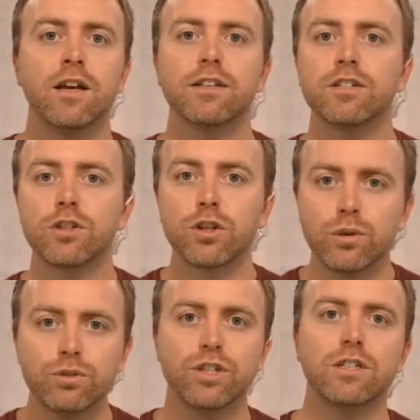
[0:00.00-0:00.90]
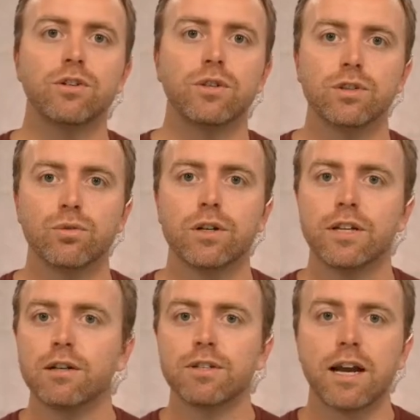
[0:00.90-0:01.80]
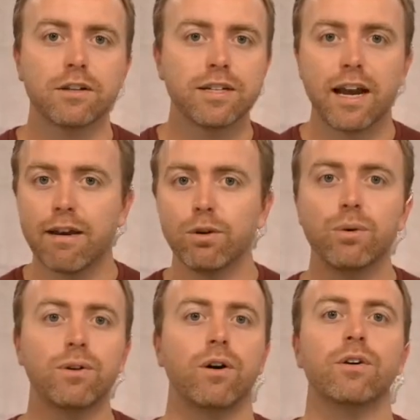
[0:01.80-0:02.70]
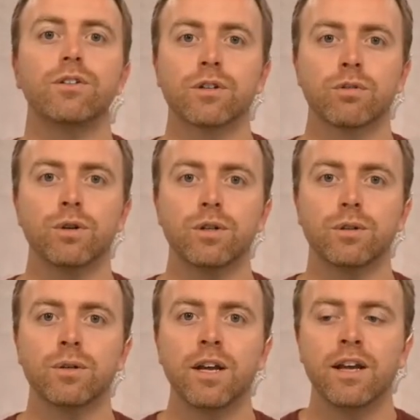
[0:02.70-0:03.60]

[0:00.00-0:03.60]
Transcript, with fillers: these cue sheets or these rundowns out to everyone on your crew.